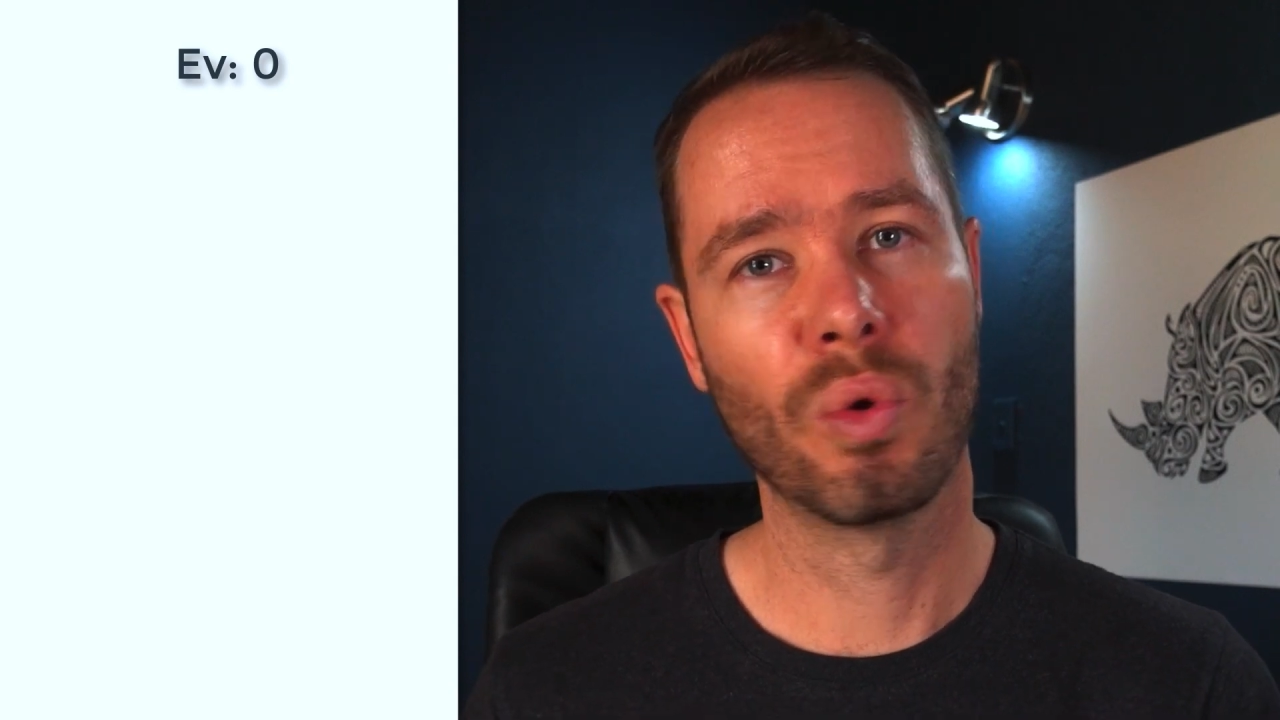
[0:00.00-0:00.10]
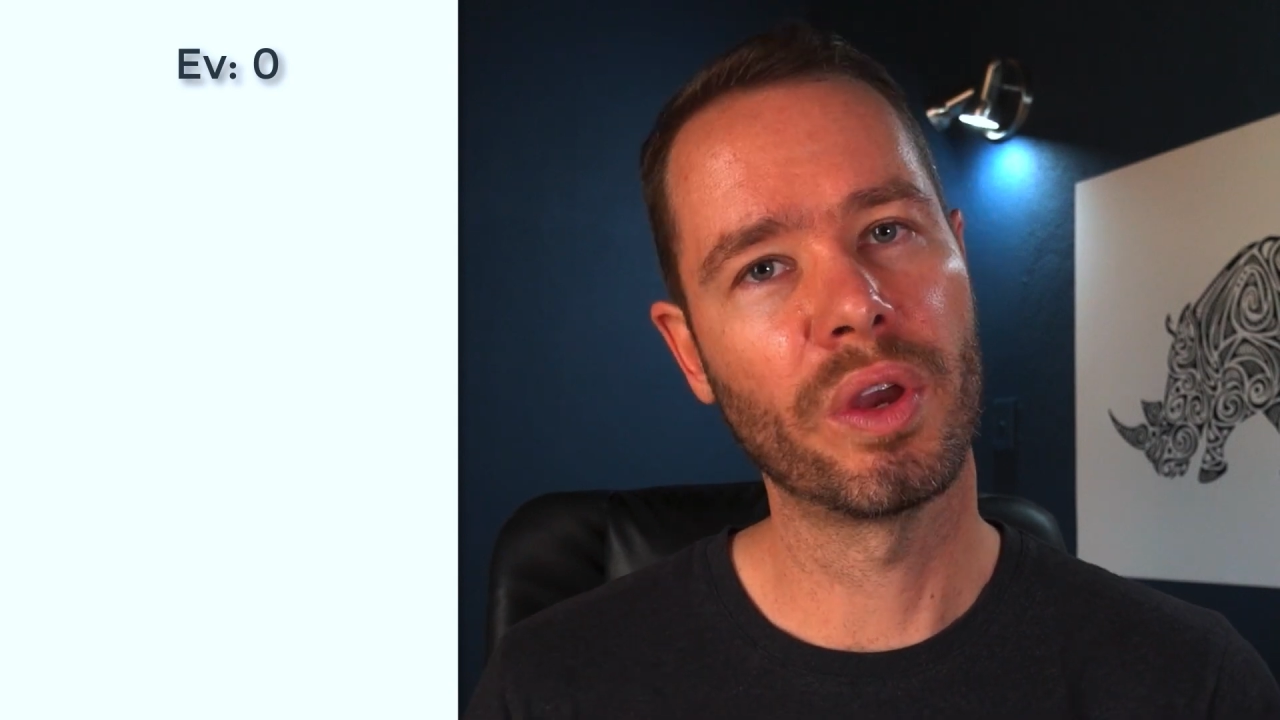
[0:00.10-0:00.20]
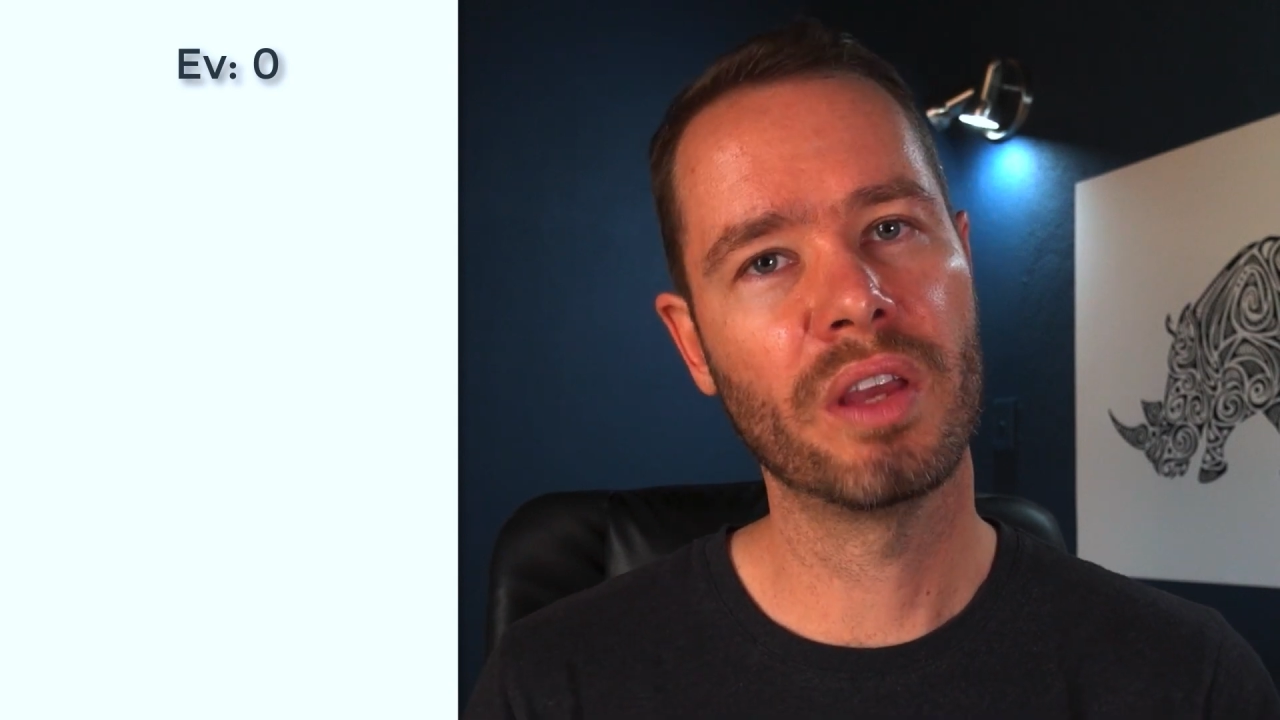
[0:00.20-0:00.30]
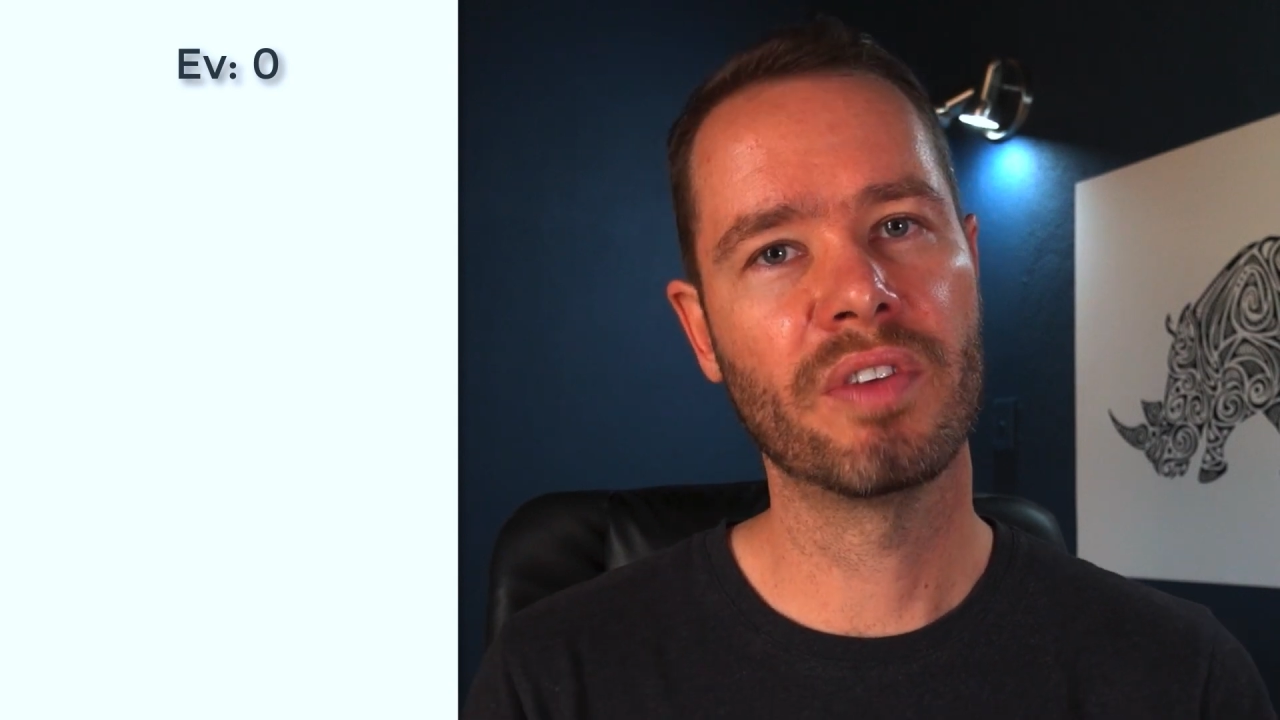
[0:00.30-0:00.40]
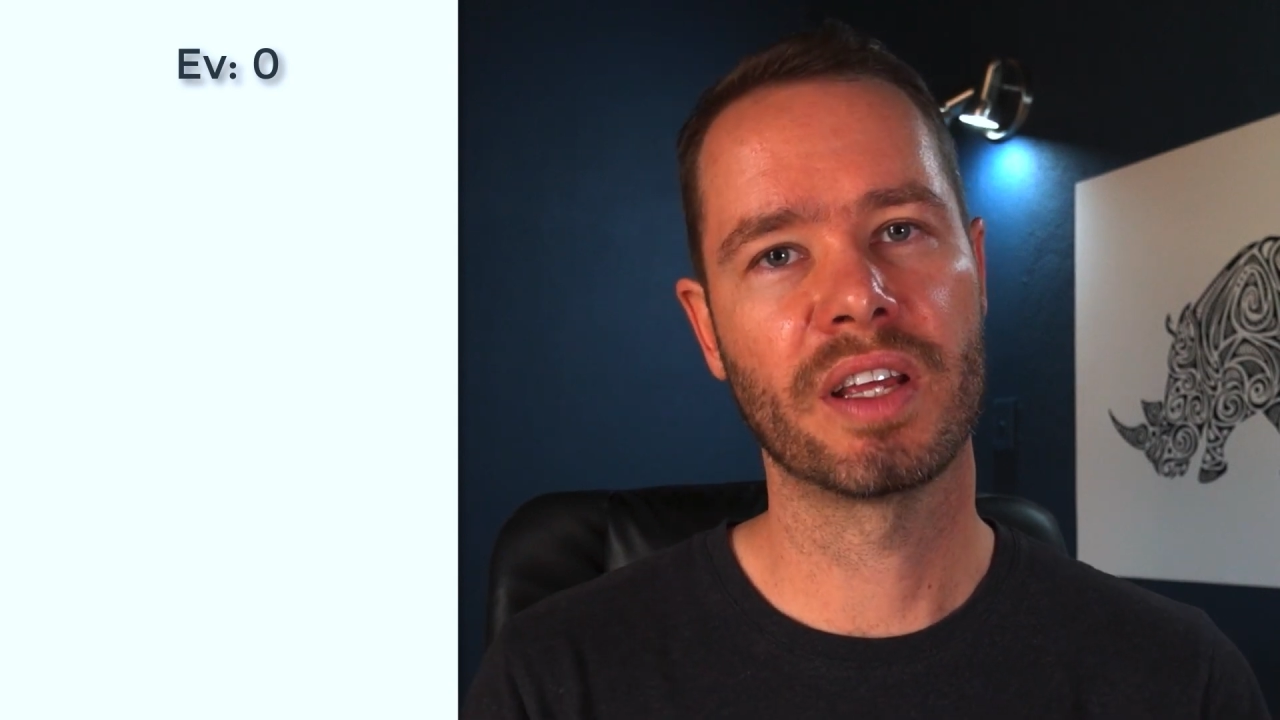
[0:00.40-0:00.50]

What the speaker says: or even